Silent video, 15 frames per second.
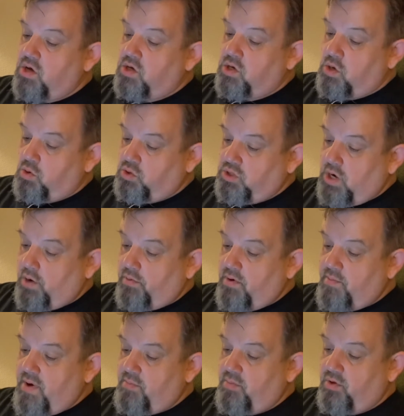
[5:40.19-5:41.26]
You shall
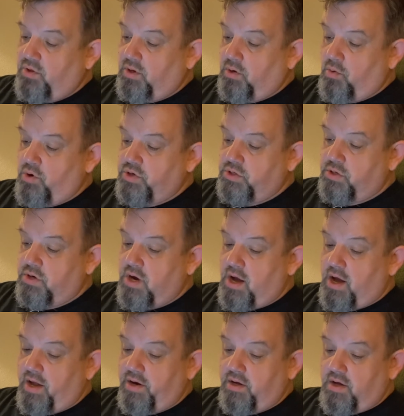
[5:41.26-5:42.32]
remember the Lord your
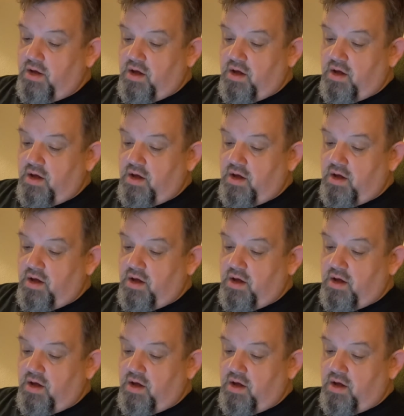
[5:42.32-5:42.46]
God,